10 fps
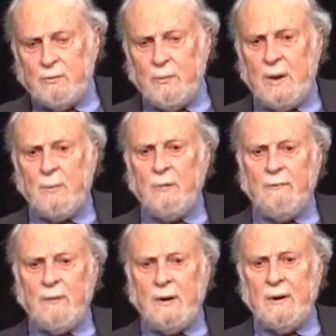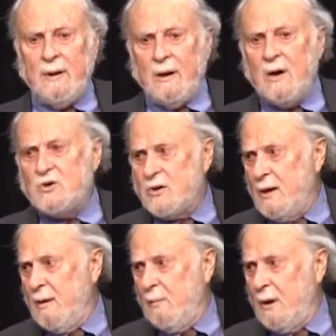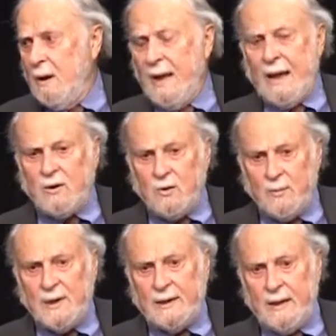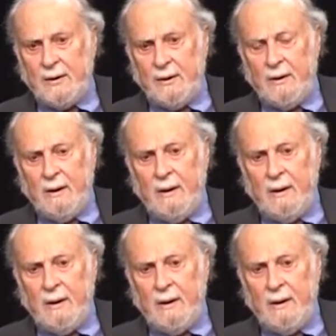is people feeling ashamed and humiliated.